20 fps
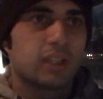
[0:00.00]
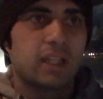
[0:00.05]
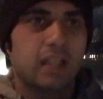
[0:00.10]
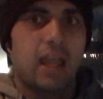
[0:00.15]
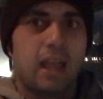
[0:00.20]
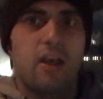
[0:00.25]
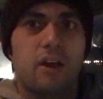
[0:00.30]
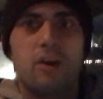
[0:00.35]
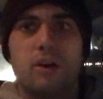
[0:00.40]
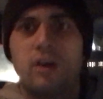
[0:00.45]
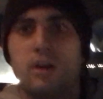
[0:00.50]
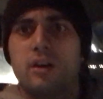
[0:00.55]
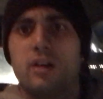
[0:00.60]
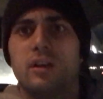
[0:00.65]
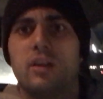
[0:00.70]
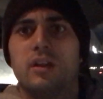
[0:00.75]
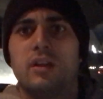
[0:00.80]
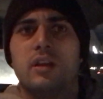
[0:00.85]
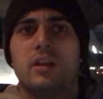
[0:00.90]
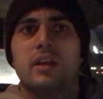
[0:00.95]
Now,
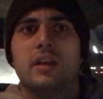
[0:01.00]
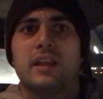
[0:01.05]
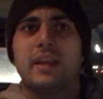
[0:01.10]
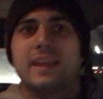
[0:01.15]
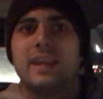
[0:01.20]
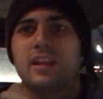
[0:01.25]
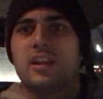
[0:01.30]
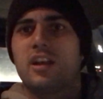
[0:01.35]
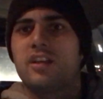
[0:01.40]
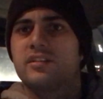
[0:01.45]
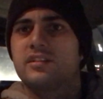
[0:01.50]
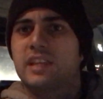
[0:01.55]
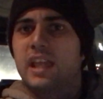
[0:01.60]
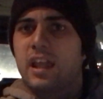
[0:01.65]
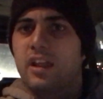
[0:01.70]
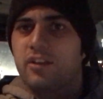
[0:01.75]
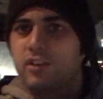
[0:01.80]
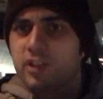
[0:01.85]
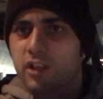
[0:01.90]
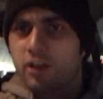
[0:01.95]
in
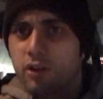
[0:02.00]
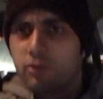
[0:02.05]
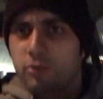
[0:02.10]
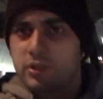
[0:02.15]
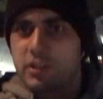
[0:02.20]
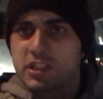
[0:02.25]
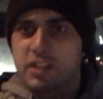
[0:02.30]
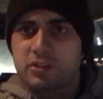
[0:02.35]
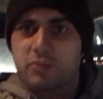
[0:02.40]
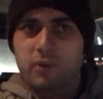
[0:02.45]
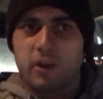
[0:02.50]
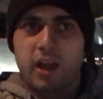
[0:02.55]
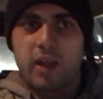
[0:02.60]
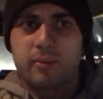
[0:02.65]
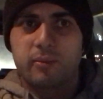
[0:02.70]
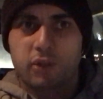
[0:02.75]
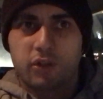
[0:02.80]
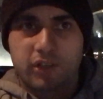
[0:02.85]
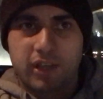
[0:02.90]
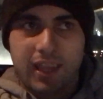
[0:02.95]
Ontario, which is where
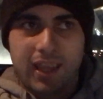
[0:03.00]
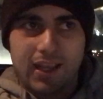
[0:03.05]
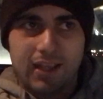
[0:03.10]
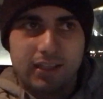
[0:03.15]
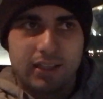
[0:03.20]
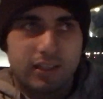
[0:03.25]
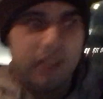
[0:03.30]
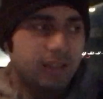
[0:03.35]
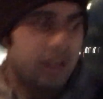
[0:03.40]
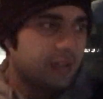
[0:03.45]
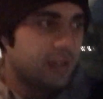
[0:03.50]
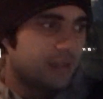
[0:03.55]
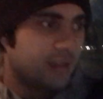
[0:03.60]
I'm located,